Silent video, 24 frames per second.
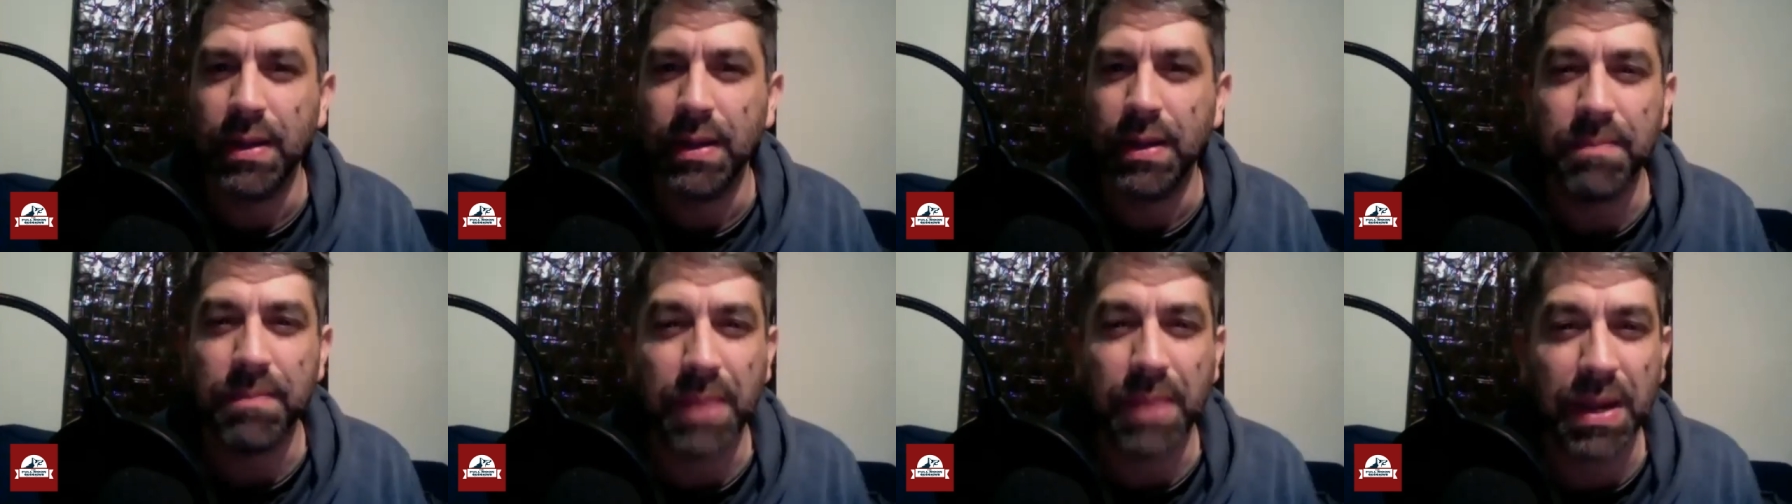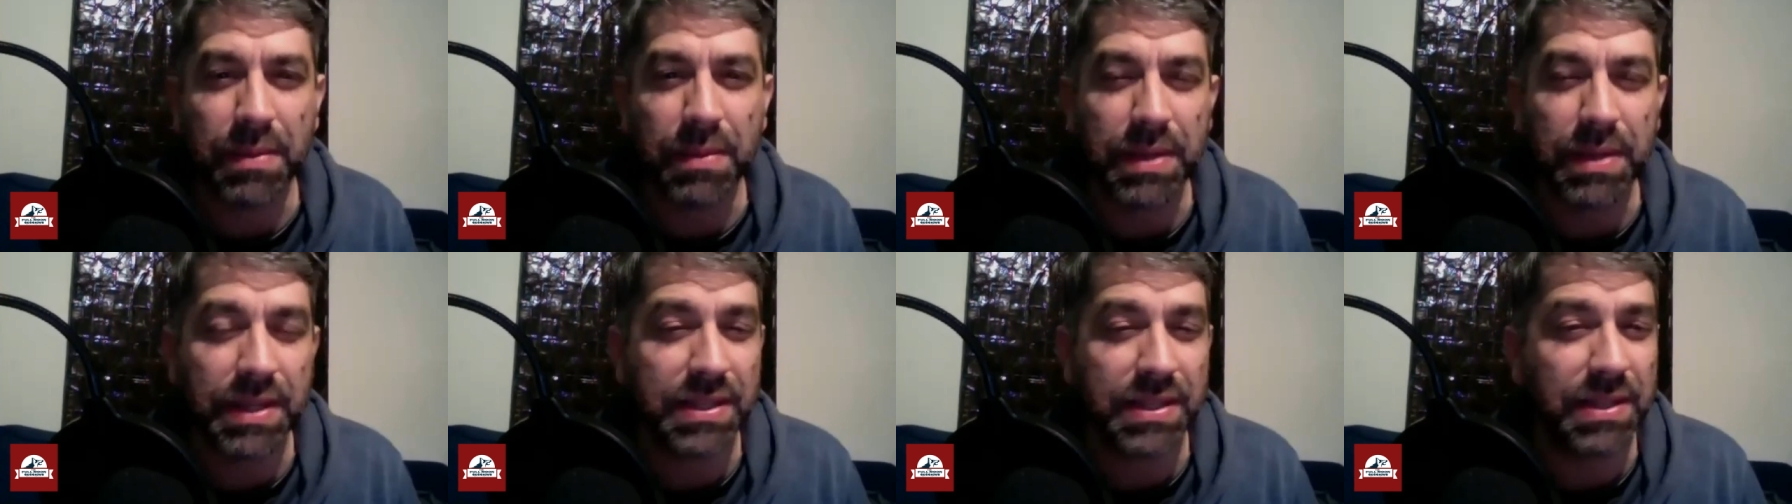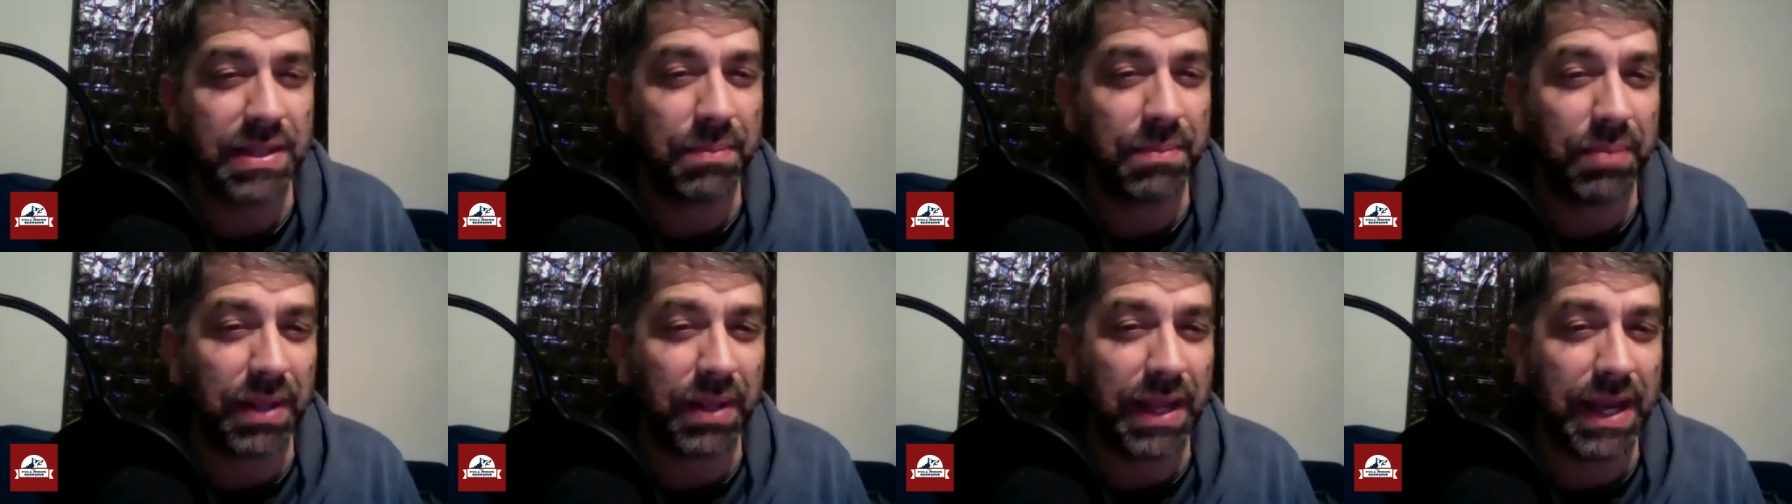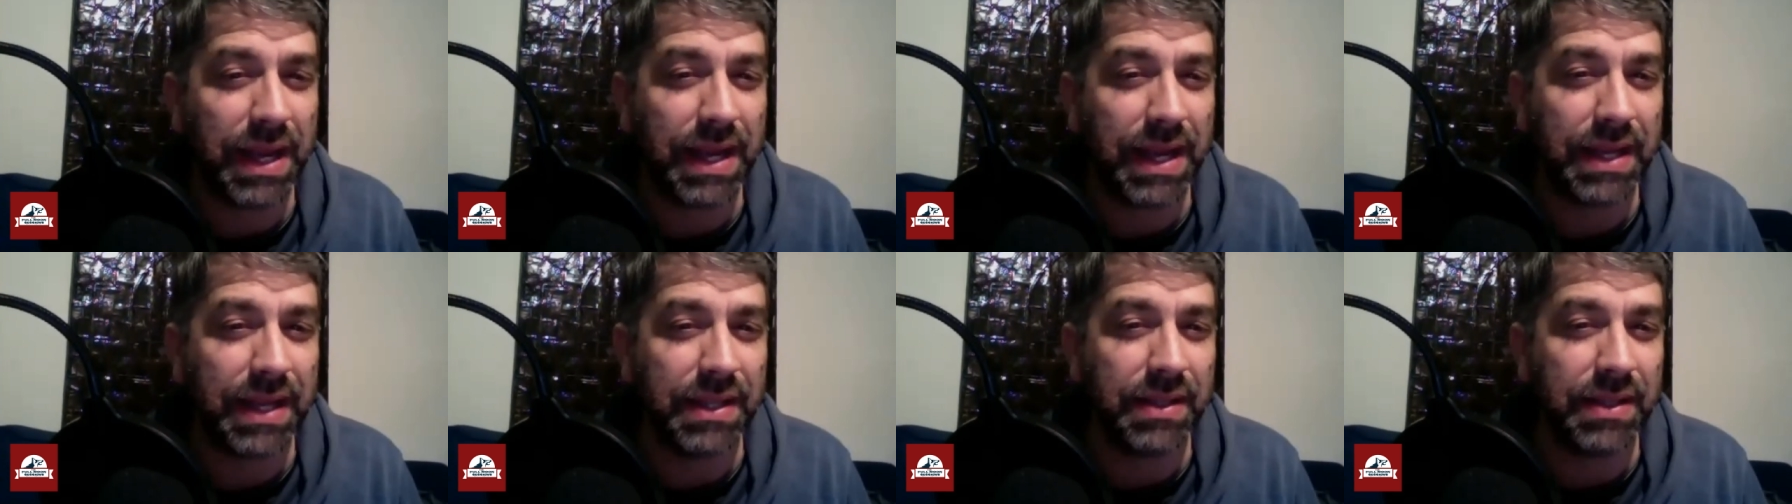maybe it's the
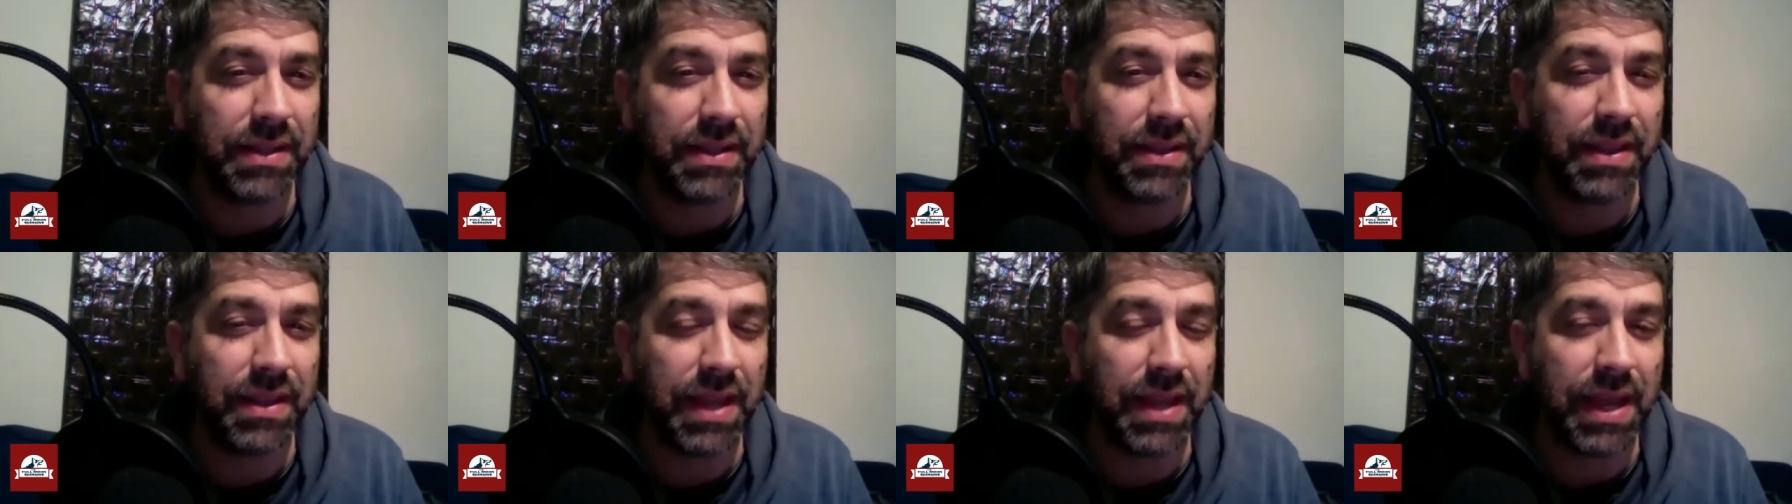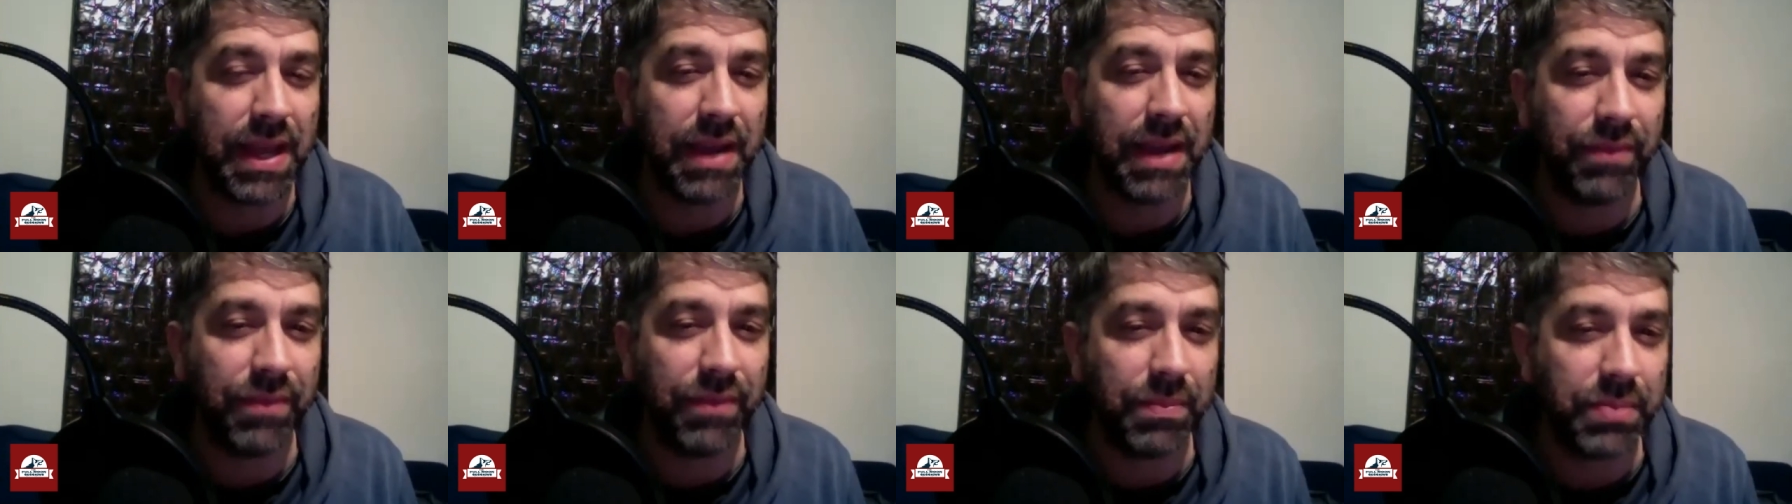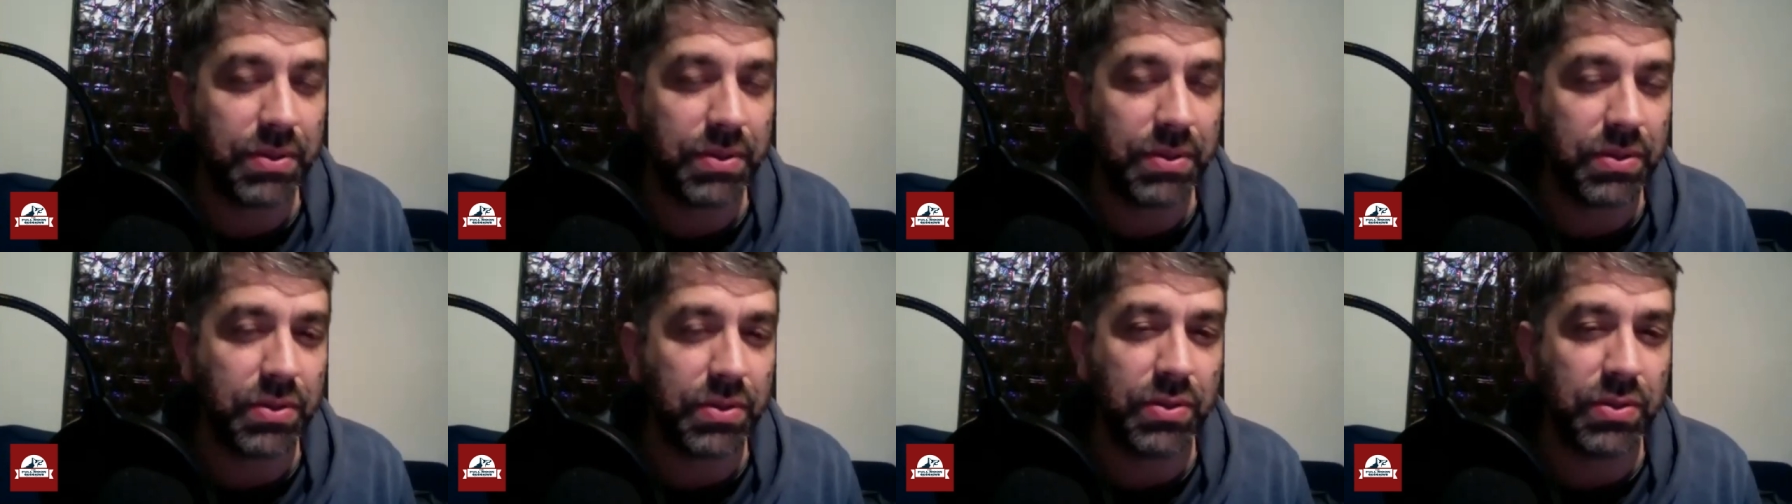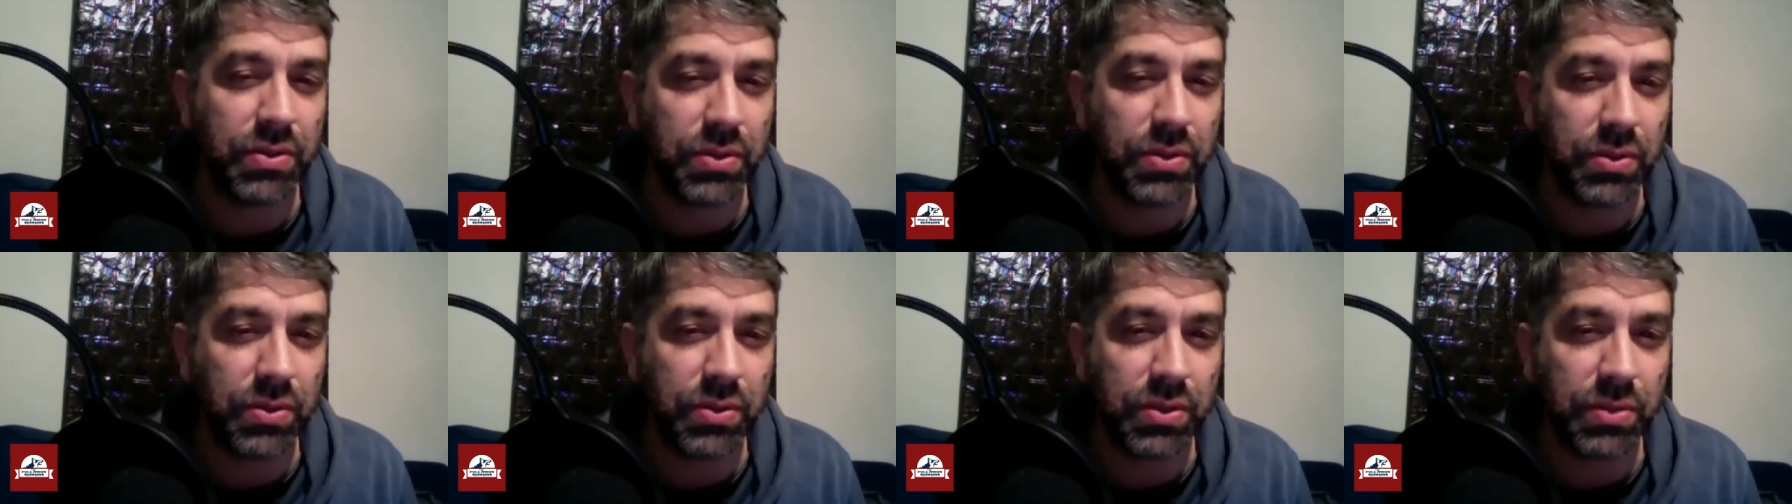plan there for
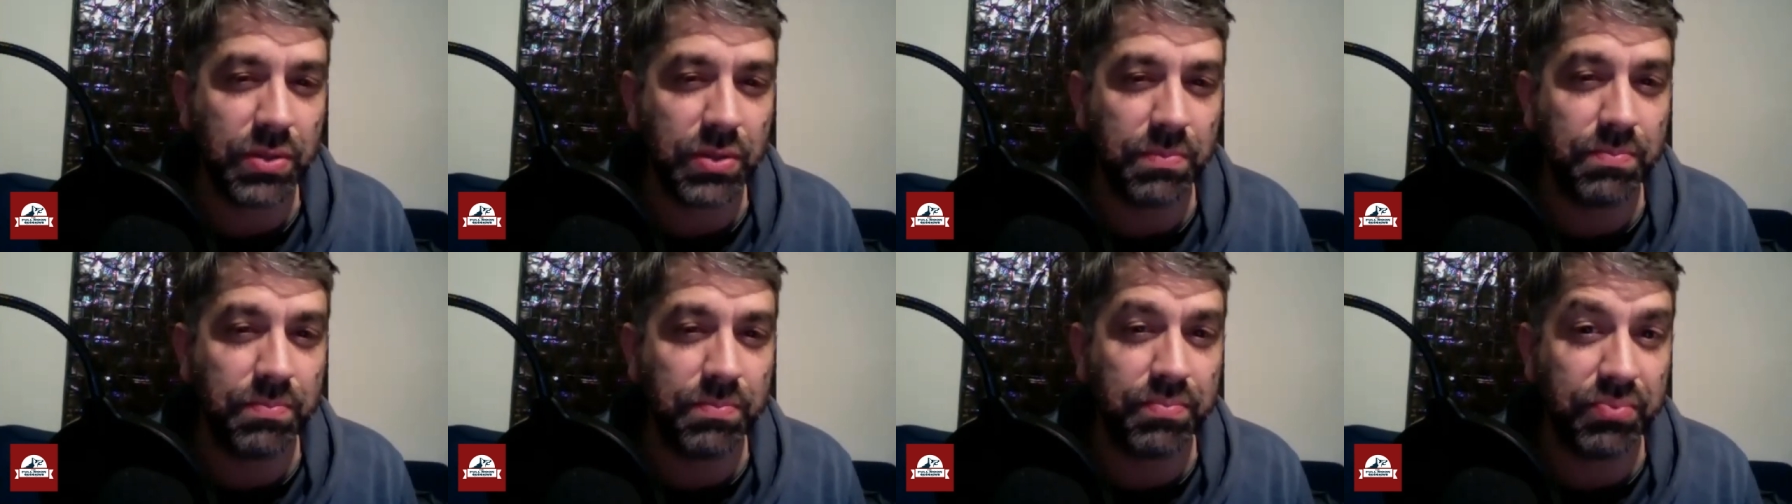pazuzu to